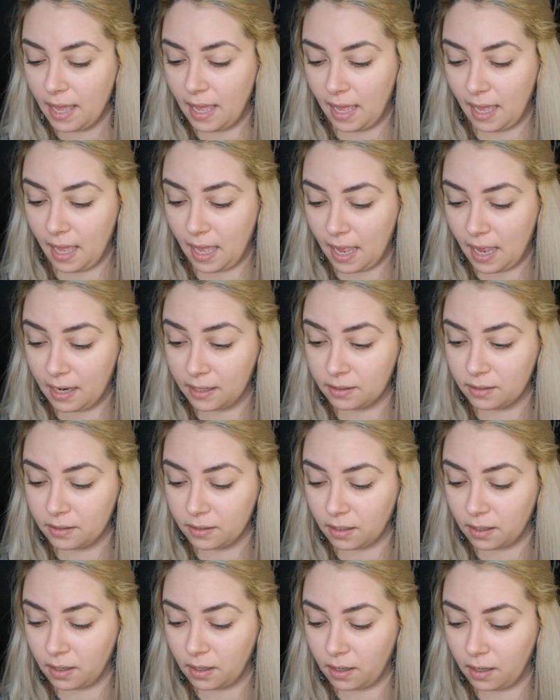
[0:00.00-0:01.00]
And
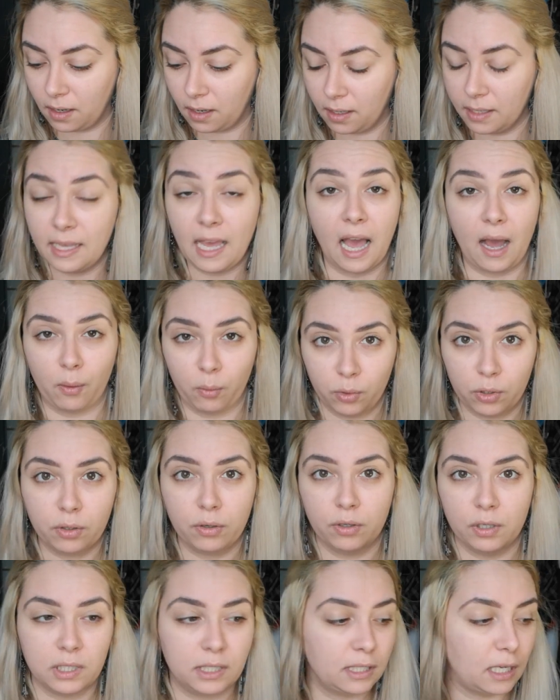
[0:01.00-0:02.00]
yeah, we're
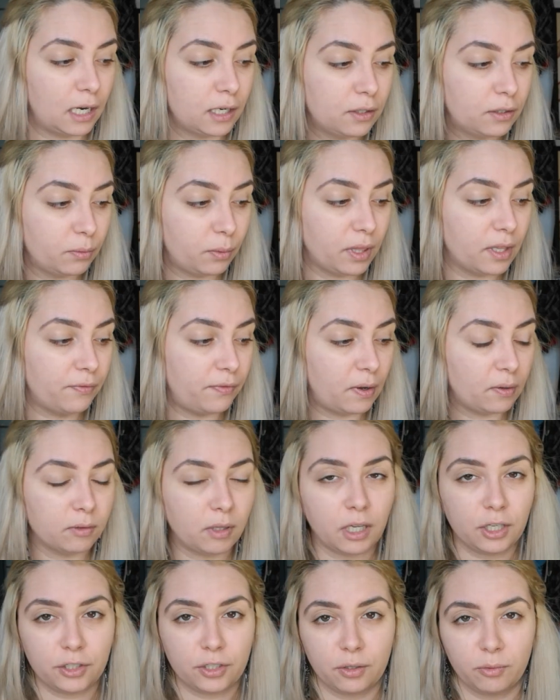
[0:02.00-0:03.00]
gonna start with the
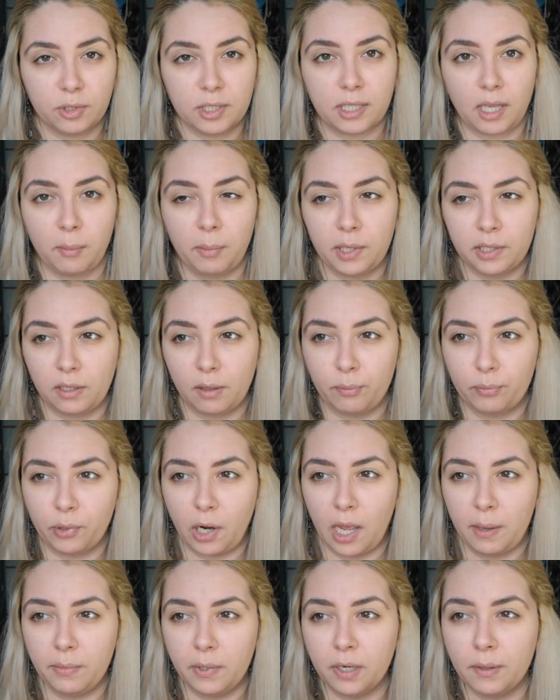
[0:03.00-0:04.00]
foundation. We're skipping the
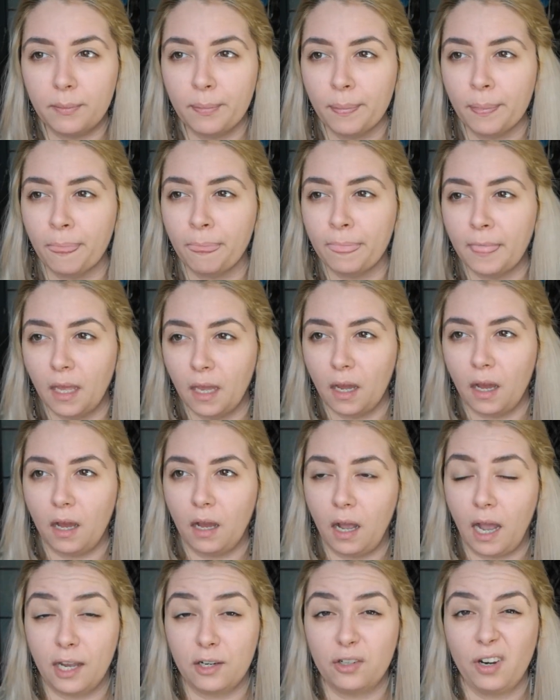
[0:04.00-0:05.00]
primer.
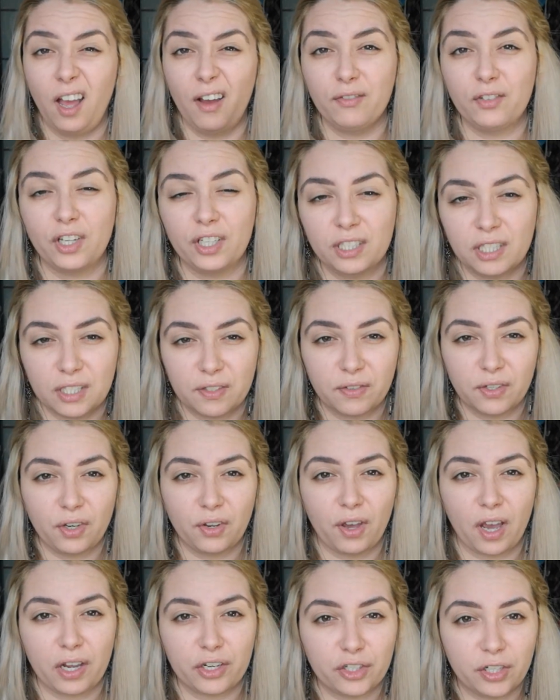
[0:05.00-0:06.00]
I should have done this
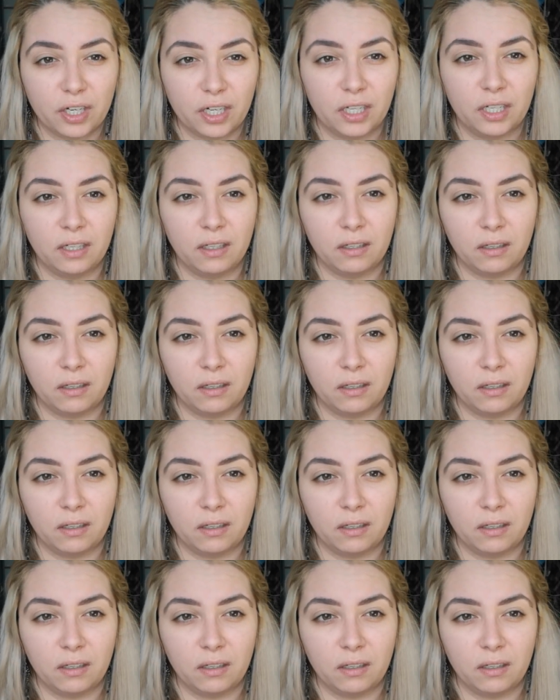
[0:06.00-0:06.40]
video actually